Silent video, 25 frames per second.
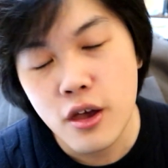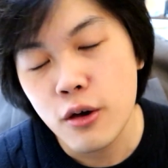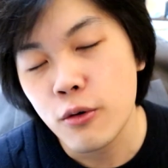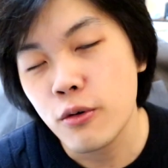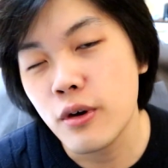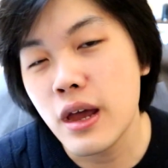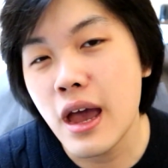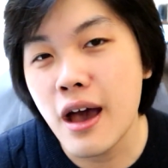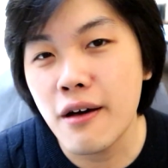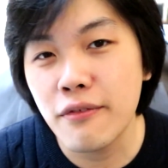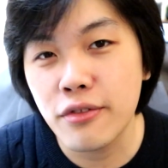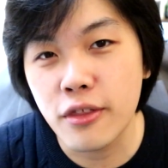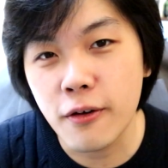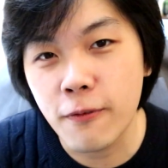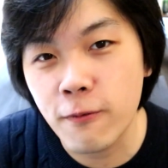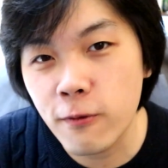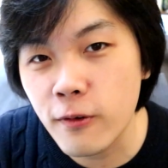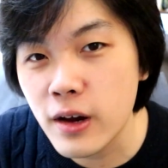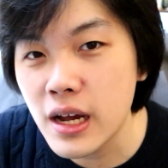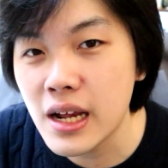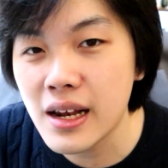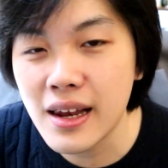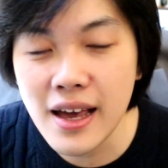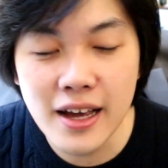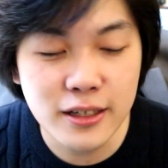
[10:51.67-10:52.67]
We have the
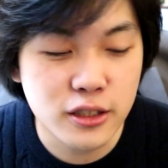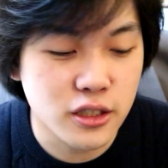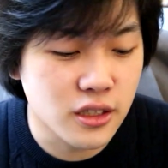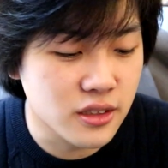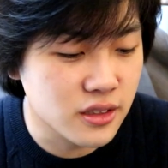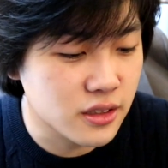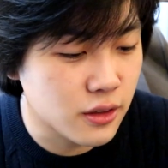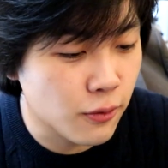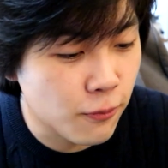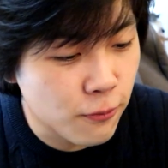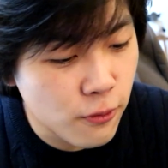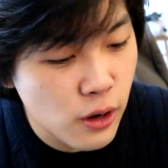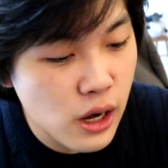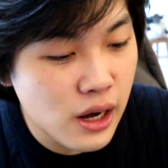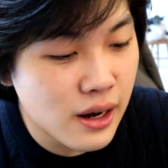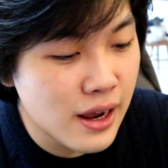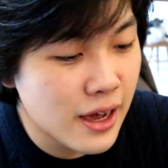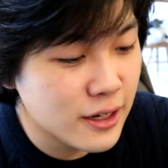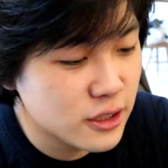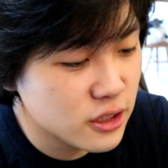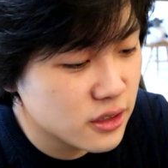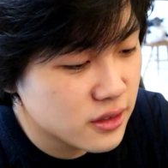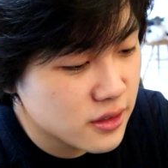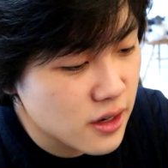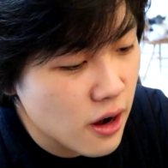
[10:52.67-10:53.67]
free legends. The free
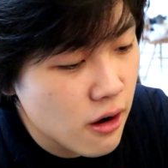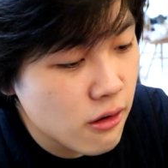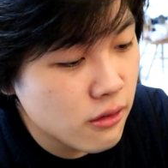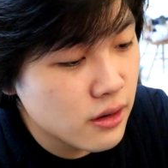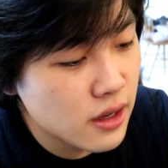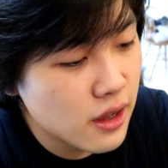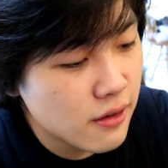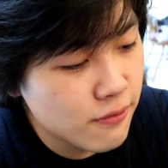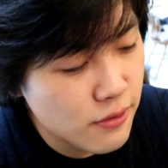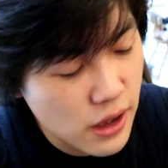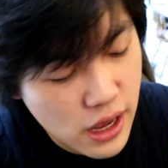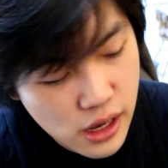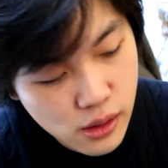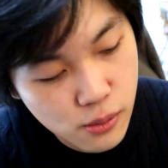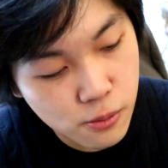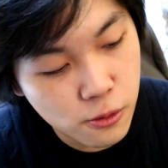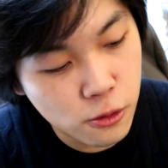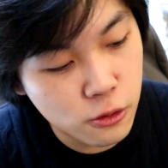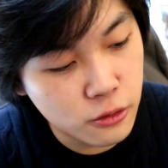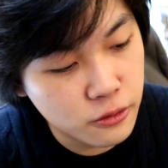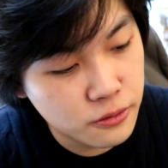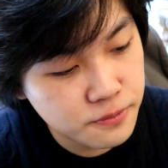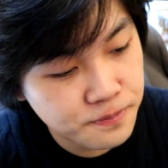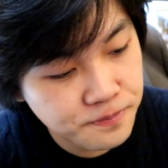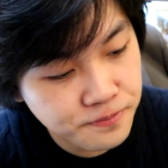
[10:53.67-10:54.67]
legends currently
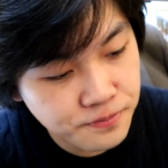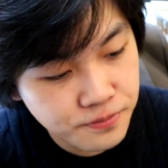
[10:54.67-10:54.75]
available: